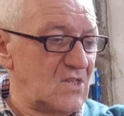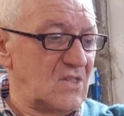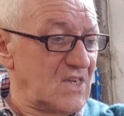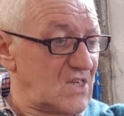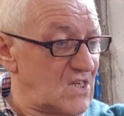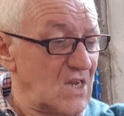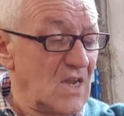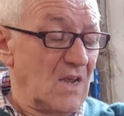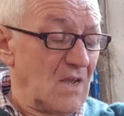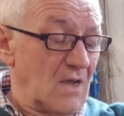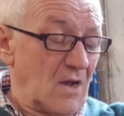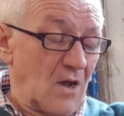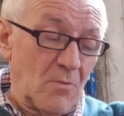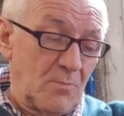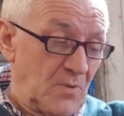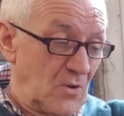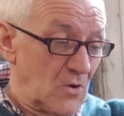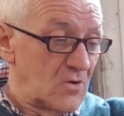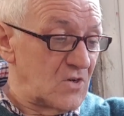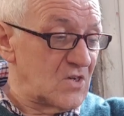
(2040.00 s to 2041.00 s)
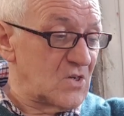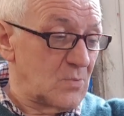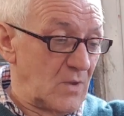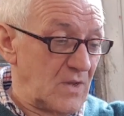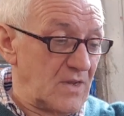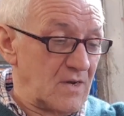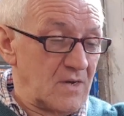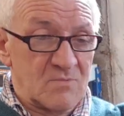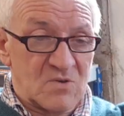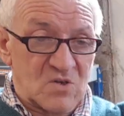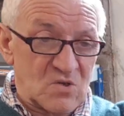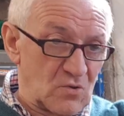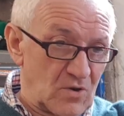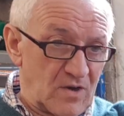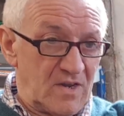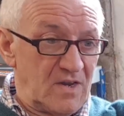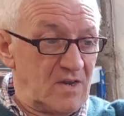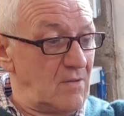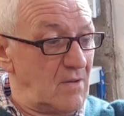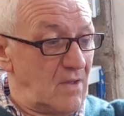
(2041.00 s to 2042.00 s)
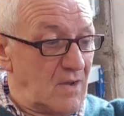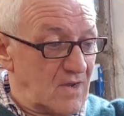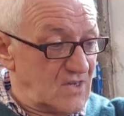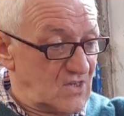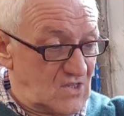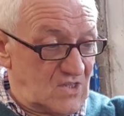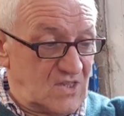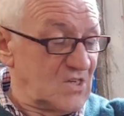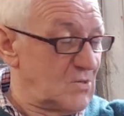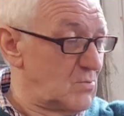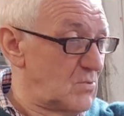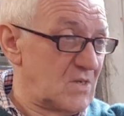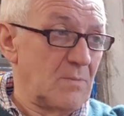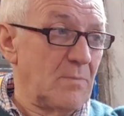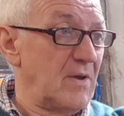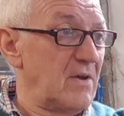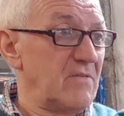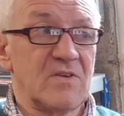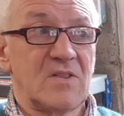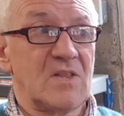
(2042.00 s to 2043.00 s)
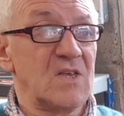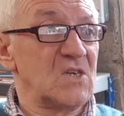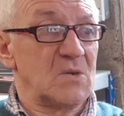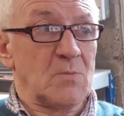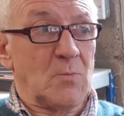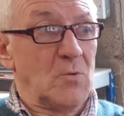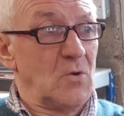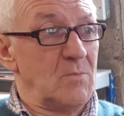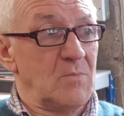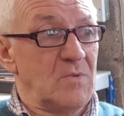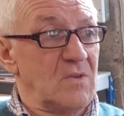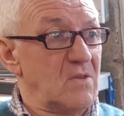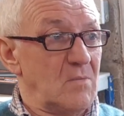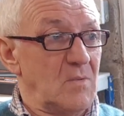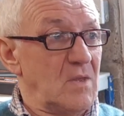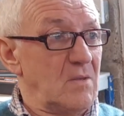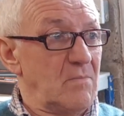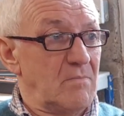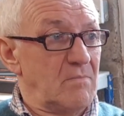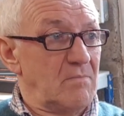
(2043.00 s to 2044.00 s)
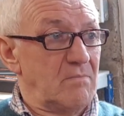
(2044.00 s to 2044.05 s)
This, I'll be honest with you, and I'm sorry, this was a bit of a disappointment to me.